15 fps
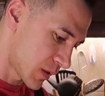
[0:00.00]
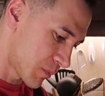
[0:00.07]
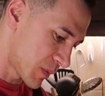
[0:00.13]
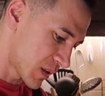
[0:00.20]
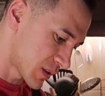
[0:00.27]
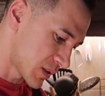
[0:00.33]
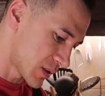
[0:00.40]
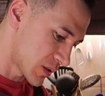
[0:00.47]

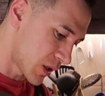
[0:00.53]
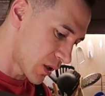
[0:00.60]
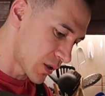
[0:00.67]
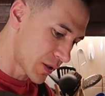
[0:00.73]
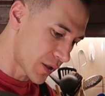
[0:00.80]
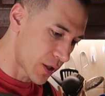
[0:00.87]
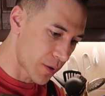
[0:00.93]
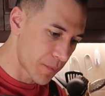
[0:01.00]
Mix this all
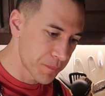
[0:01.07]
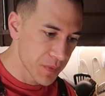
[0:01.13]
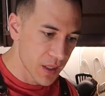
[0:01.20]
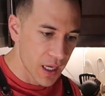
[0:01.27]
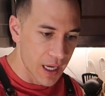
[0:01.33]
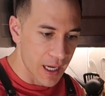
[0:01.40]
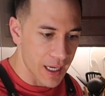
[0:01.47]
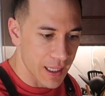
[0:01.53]
in there.
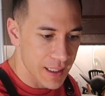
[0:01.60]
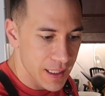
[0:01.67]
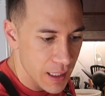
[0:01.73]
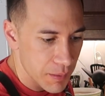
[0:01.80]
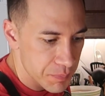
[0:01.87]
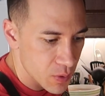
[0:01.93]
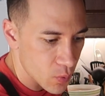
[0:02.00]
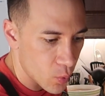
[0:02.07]
And I
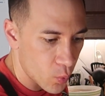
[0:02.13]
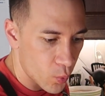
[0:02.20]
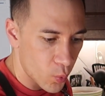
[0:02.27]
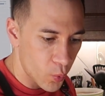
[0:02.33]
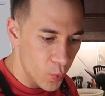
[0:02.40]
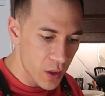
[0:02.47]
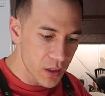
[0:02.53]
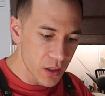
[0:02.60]
kept
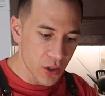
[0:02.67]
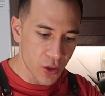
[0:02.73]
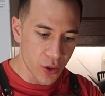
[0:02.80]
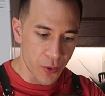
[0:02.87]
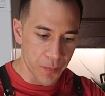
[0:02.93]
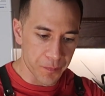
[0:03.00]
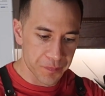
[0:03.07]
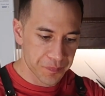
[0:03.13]
one
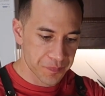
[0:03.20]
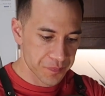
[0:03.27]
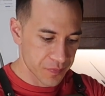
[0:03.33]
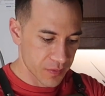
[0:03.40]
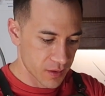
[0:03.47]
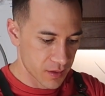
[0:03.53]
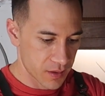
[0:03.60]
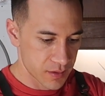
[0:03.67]
little
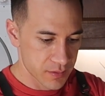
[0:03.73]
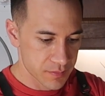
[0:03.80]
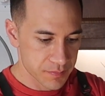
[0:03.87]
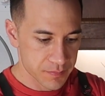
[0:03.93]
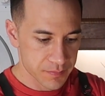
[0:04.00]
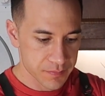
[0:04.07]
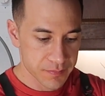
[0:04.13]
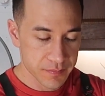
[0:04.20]

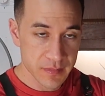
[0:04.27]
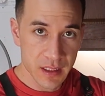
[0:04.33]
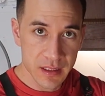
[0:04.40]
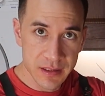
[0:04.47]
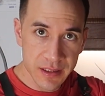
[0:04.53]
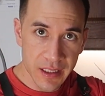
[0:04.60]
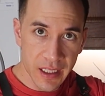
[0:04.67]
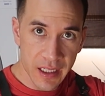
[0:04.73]

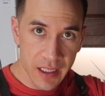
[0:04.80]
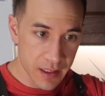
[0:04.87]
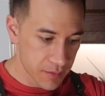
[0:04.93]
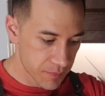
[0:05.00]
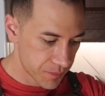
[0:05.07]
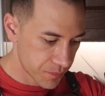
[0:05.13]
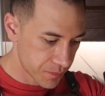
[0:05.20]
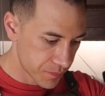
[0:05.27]
seed,
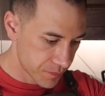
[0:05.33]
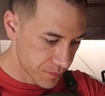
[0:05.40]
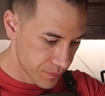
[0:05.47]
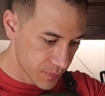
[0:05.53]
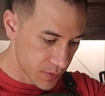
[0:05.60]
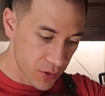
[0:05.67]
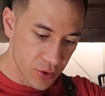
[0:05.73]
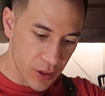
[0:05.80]

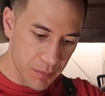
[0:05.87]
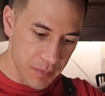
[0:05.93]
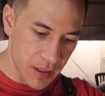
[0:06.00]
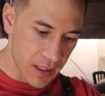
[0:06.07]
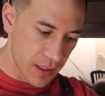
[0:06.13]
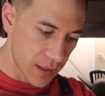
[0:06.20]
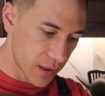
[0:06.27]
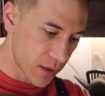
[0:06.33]
drop
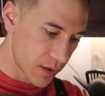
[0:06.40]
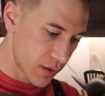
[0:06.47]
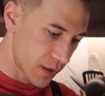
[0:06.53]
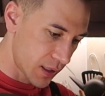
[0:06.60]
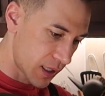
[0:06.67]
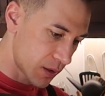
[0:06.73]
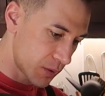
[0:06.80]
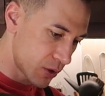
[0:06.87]
that in there,
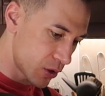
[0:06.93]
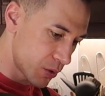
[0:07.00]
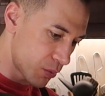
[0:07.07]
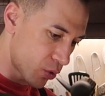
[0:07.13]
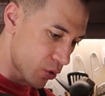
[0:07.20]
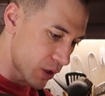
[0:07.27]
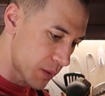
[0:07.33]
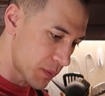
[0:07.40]
add a little
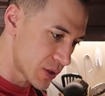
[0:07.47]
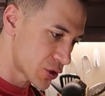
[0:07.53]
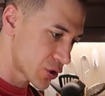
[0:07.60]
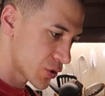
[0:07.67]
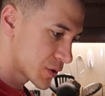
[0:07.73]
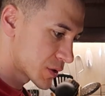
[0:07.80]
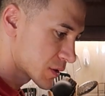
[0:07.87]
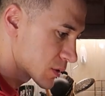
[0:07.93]
more lemon
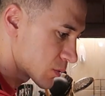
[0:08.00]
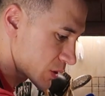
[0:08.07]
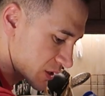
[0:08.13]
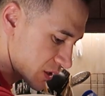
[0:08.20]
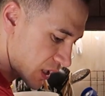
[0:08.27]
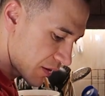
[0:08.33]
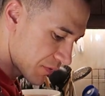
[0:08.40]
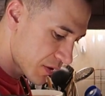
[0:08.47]
juice
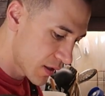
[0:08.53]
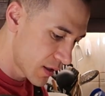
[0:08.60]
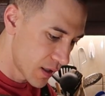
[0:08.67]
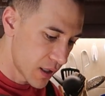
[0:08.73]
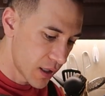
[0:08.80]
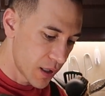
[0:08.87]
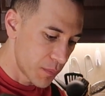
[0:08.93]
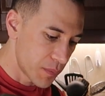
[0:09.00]
that's left.
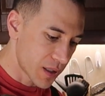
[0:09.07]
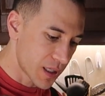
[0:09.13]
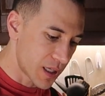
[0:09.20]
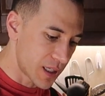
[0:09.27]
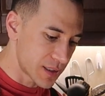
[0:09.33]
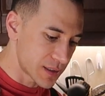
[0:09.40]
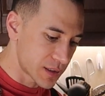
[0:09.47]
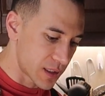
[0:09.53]

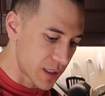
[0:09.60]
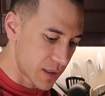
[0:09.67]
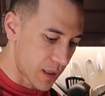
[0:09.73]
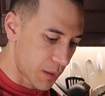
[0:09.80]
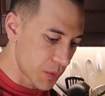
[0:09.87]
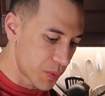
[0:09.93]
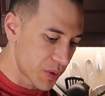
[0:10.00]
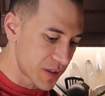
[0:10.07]
Because
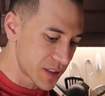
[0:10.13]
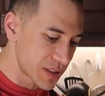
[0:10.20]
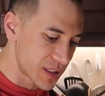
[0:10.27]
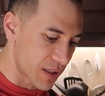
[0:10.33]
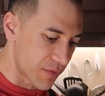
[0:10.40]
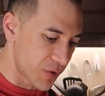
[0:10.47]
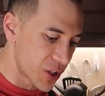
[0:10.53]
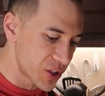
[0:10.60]
I'm gonna put this in
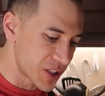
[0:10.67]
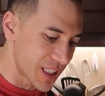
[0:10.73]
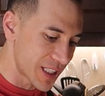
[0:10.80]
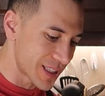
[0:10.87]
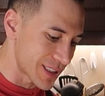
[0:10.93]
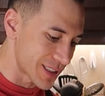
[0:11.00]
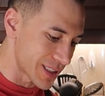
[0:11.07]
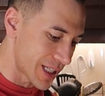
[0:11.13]
the fridge and
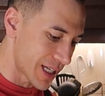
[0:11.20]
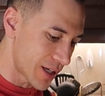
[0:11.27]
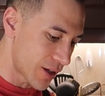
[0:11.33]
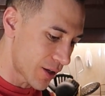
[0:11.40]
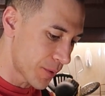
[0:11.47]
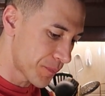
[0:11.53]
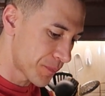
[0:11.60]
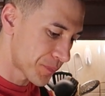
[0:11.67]
eat this
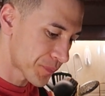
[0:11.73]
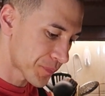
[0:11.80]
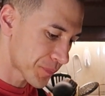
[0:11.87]
later.